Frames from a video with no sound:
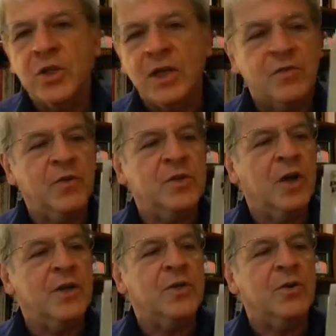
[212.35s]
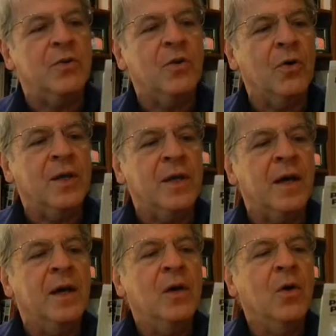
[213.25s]
just for charging your
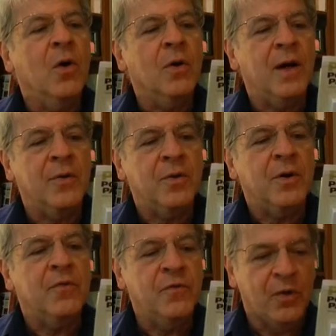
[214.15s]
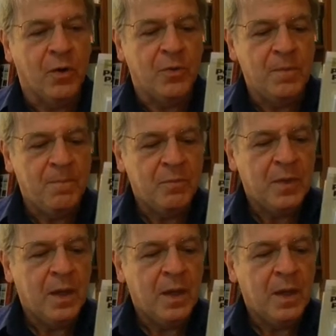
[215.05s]
Nokia or other phone,